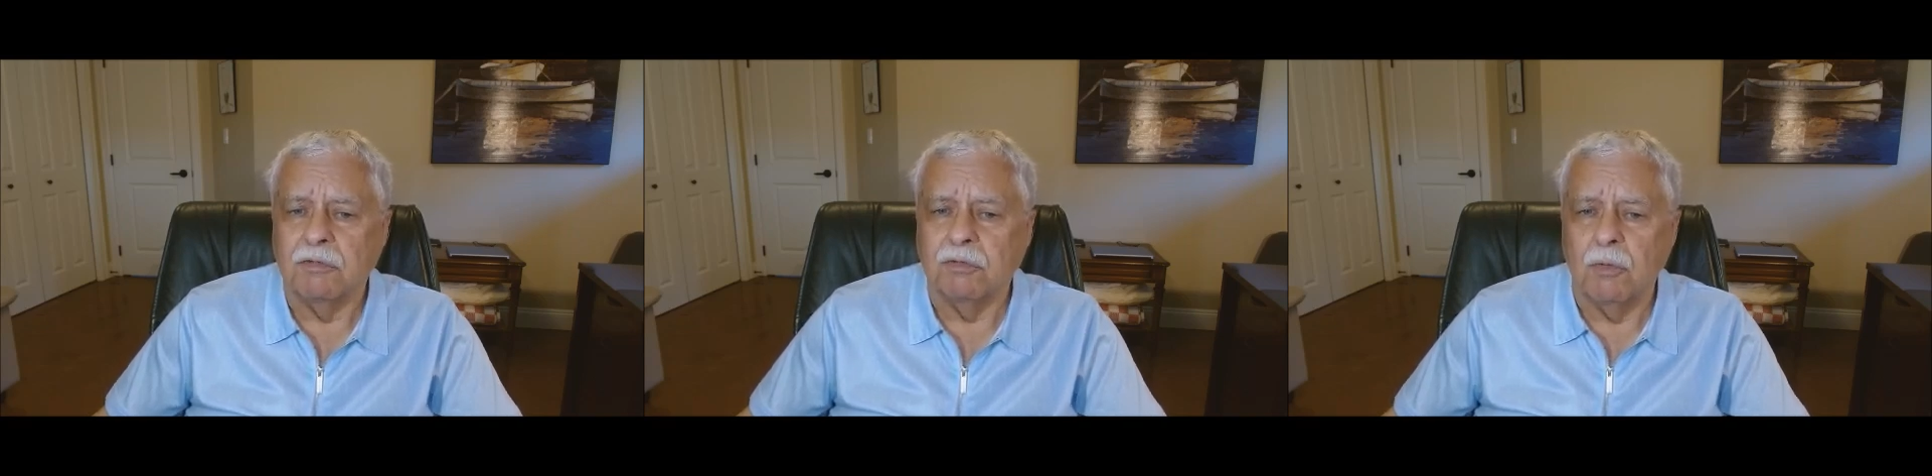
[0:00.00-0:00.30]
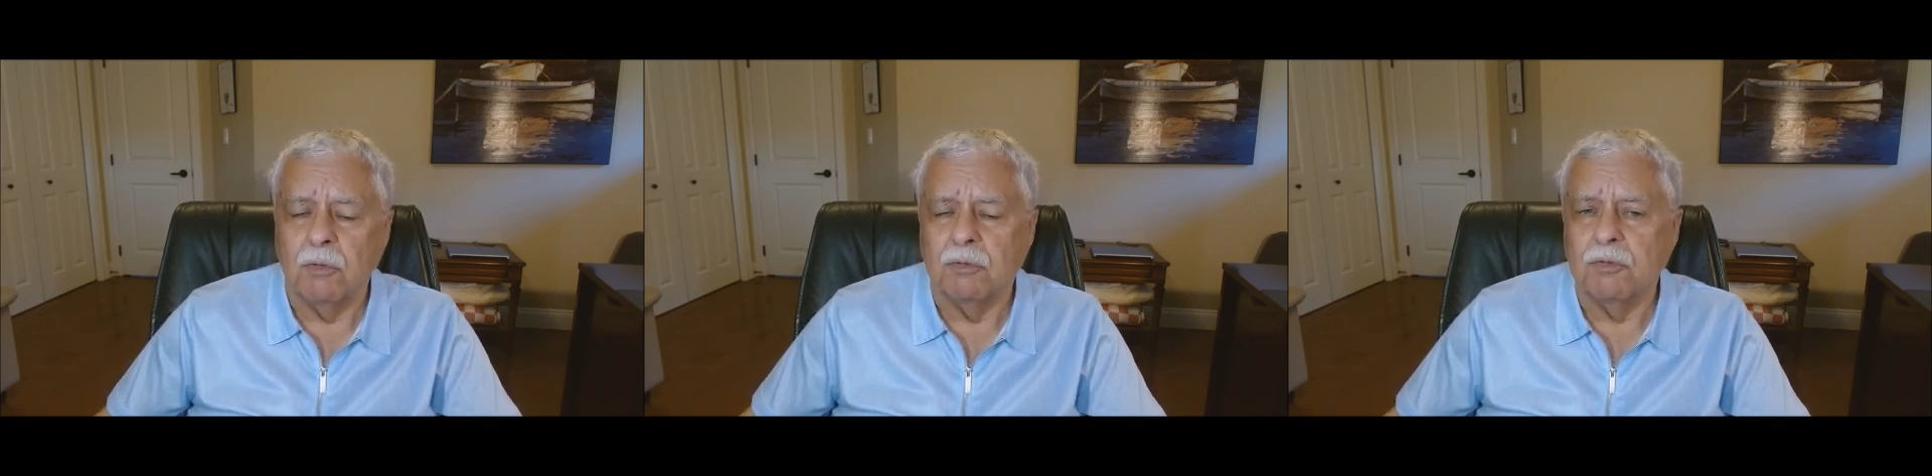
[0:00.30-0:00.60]

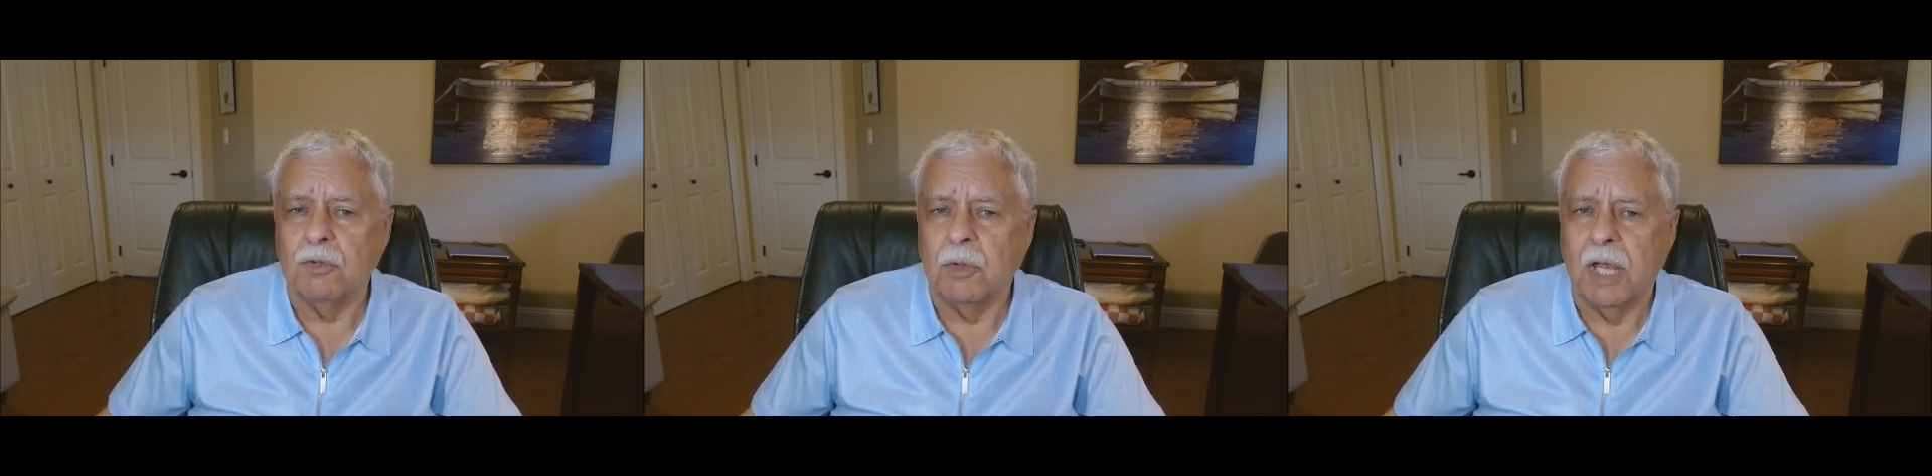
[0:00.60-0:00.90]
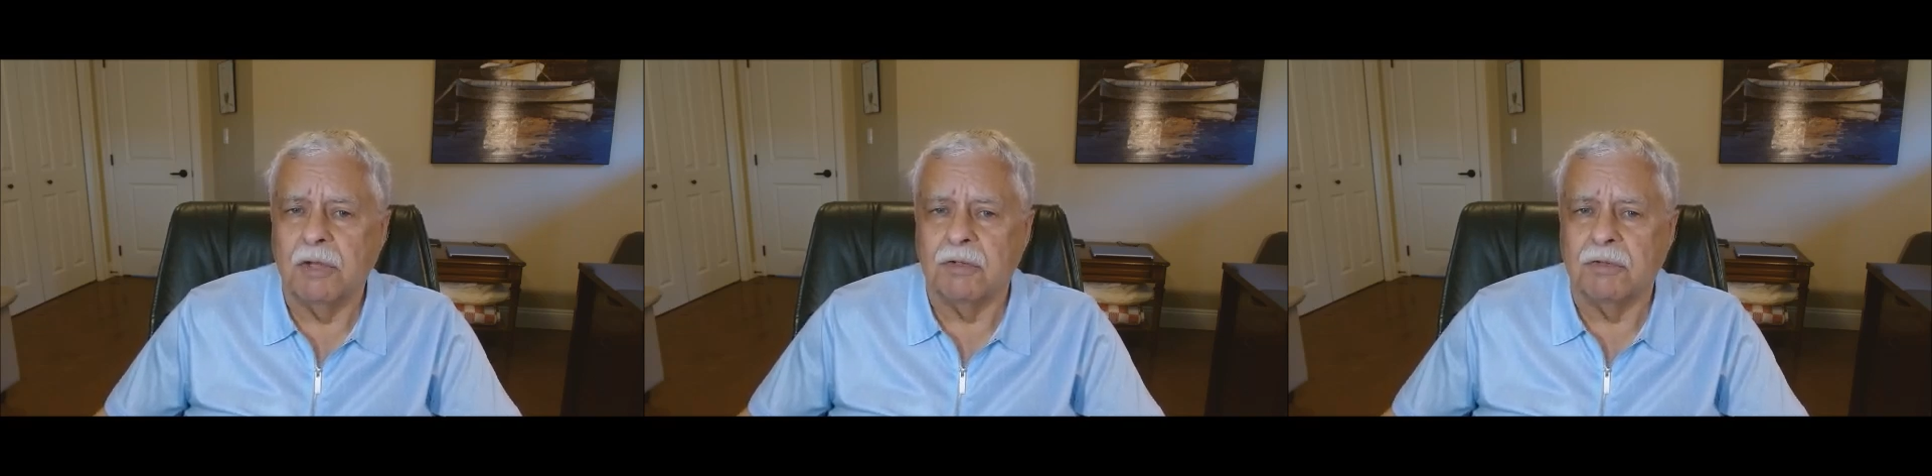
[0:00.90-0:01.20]
soul to
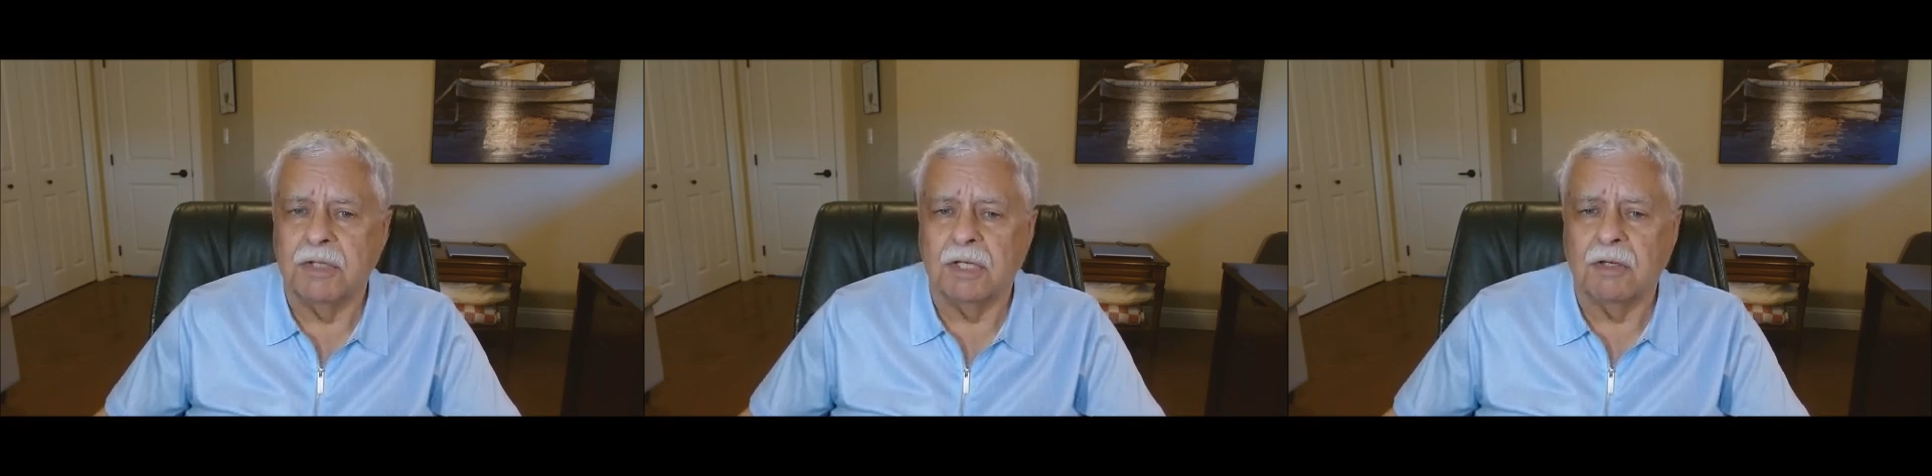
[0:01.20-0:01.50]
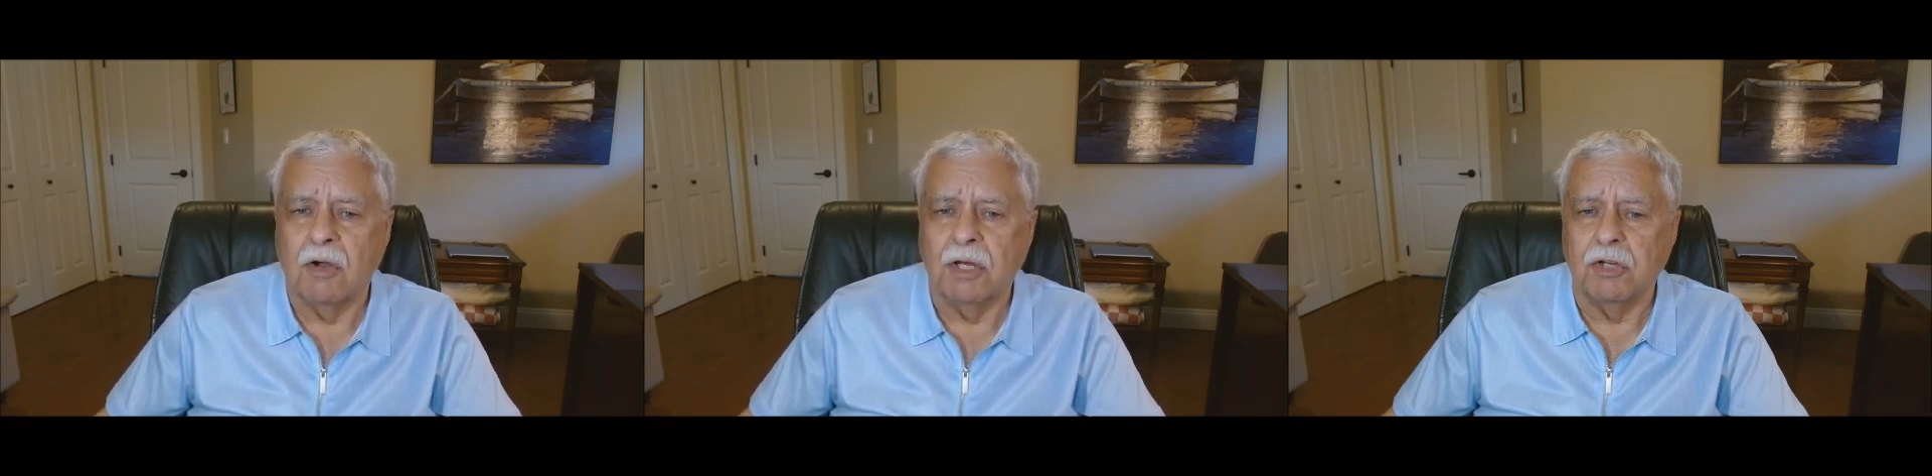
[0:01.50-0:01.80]
exit the
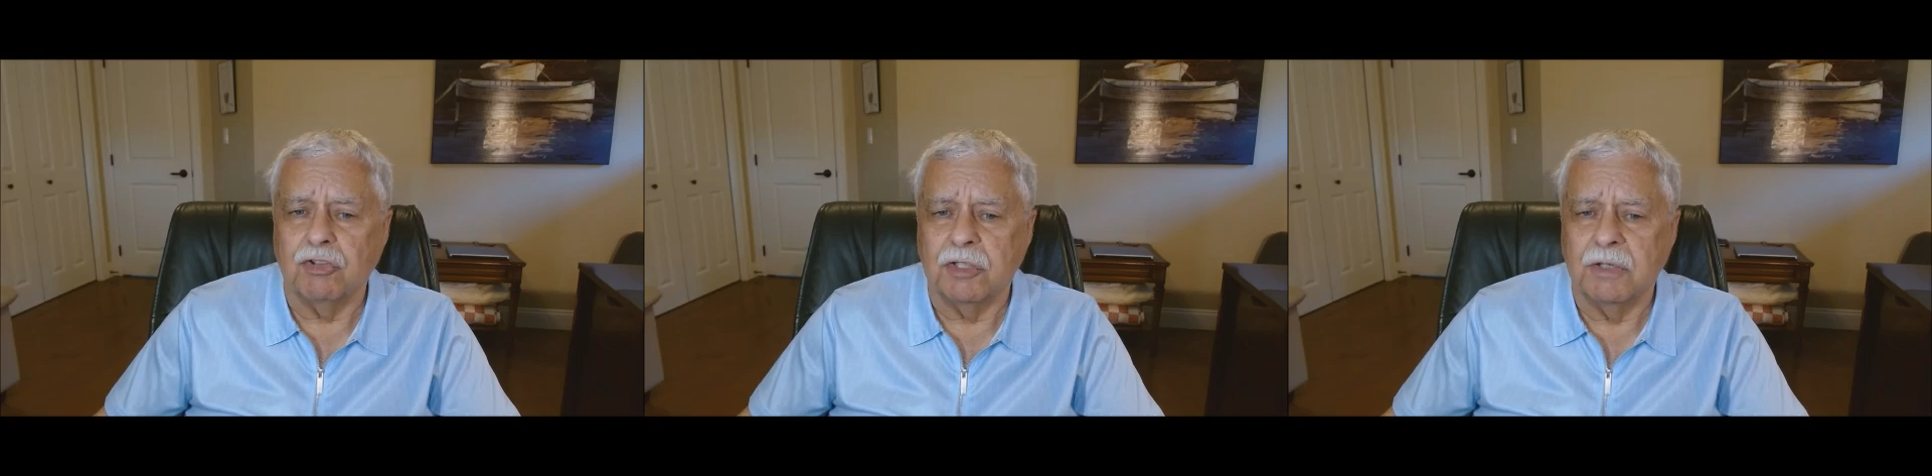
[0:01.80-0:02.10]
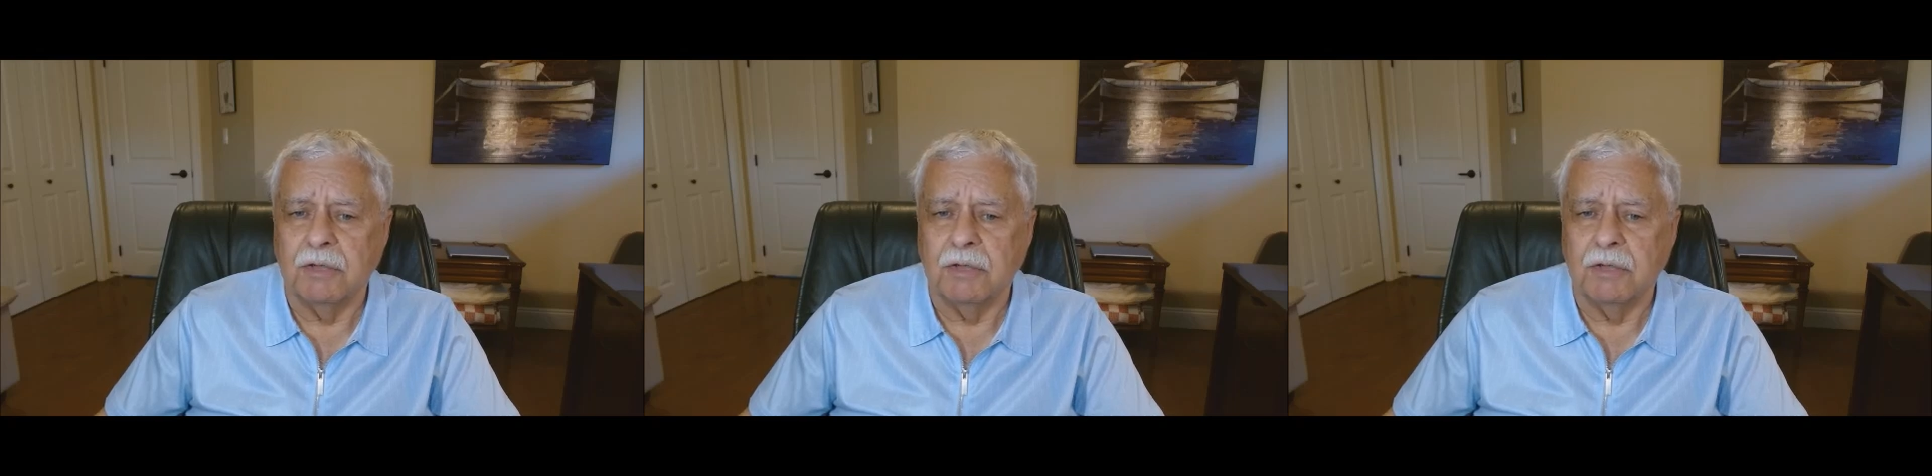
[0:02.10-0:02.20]
incarnation